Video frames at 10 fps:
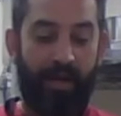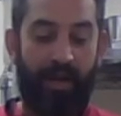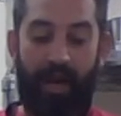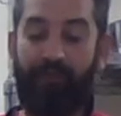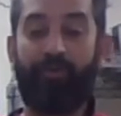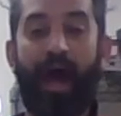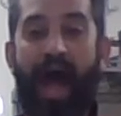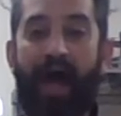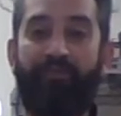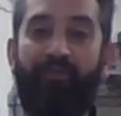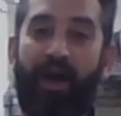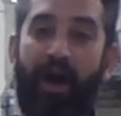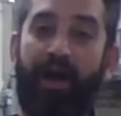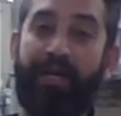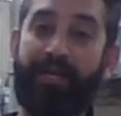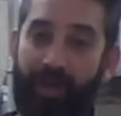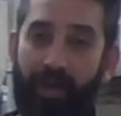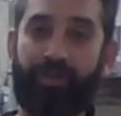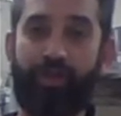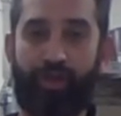If you have an
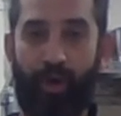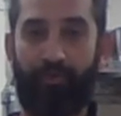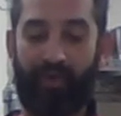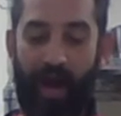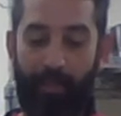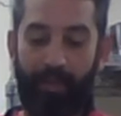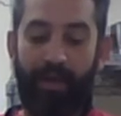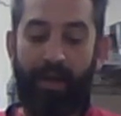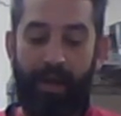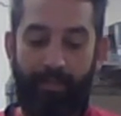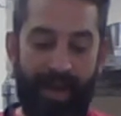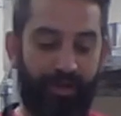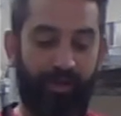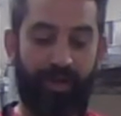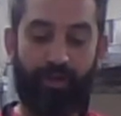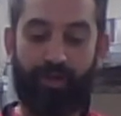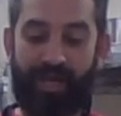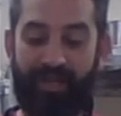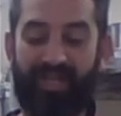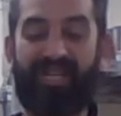induction stovetop, make sure that you
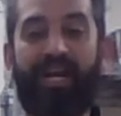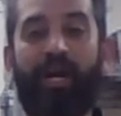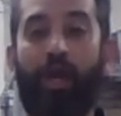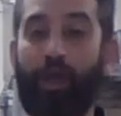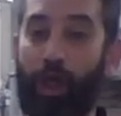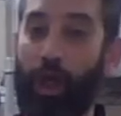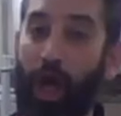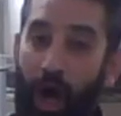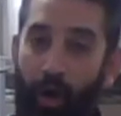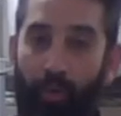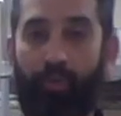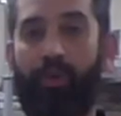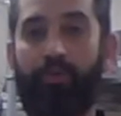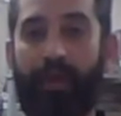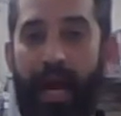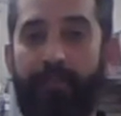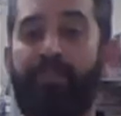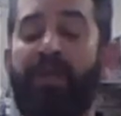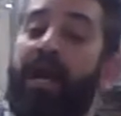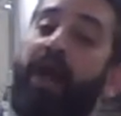set the setting on low, okay?
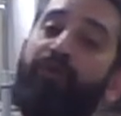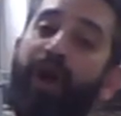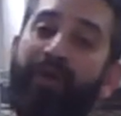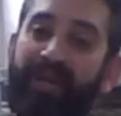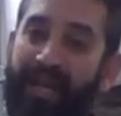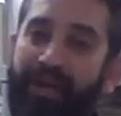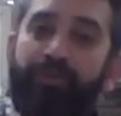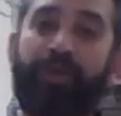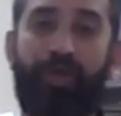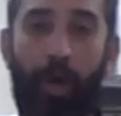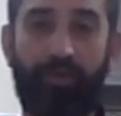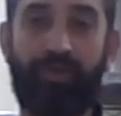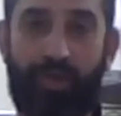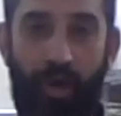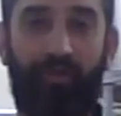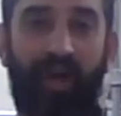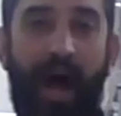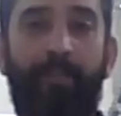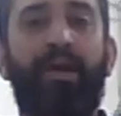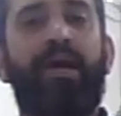If you have an electric
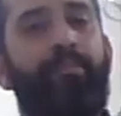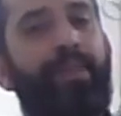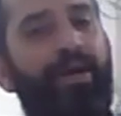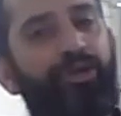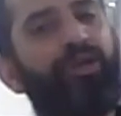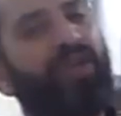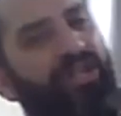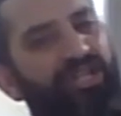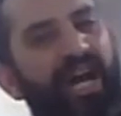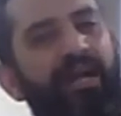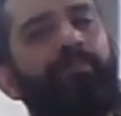stovetop, make sure it's on setting